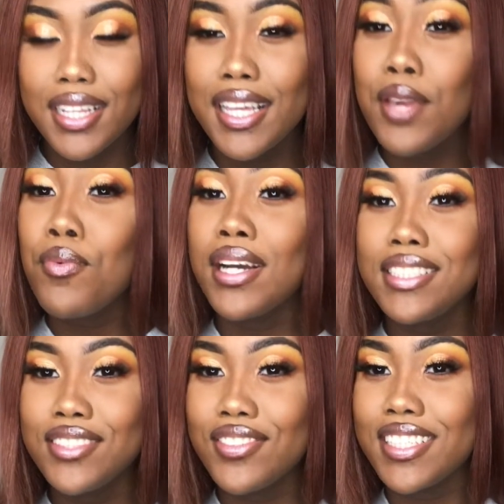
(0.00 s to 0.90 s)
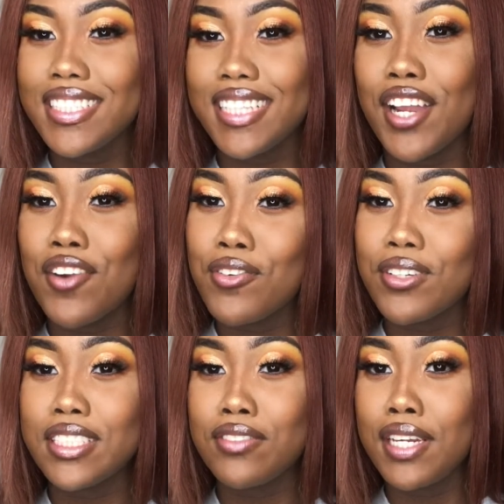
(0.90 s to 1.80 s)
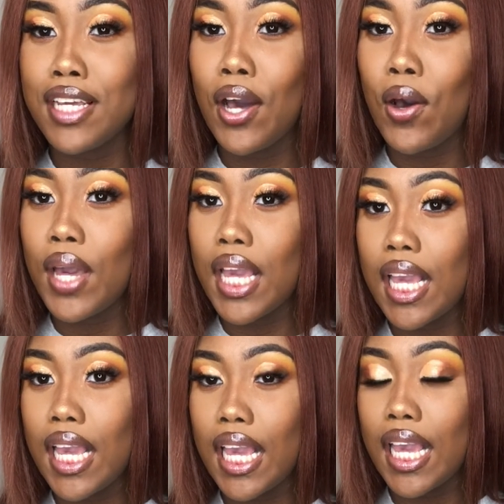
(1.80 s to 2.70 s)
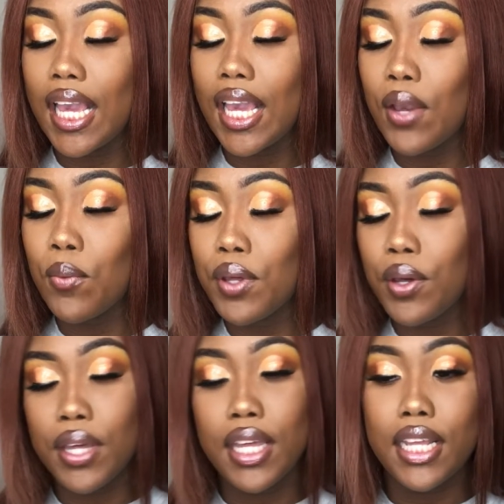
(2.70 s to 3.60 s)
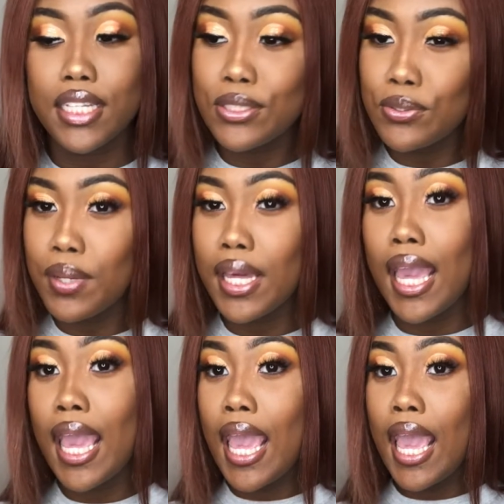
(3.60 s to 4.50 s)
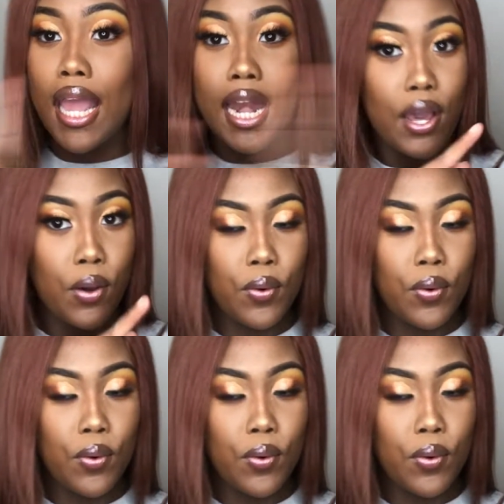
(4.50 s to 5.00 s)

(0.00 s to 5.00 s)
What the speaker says: keep watching for this Air Force video and we're gonna get into it now.